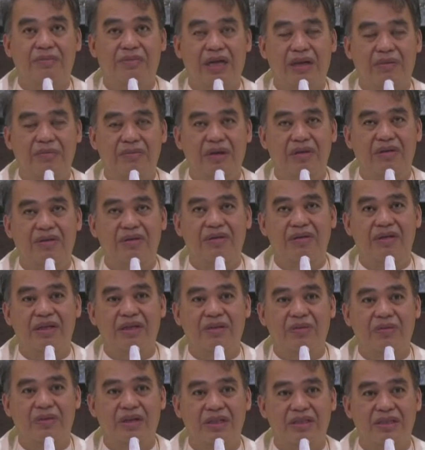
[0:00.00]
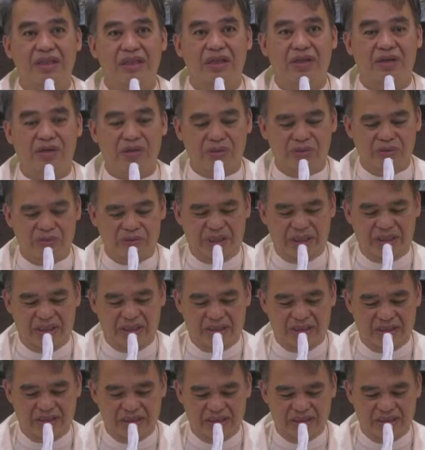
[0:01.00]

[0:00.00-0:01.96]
Babylon, it was in ruin.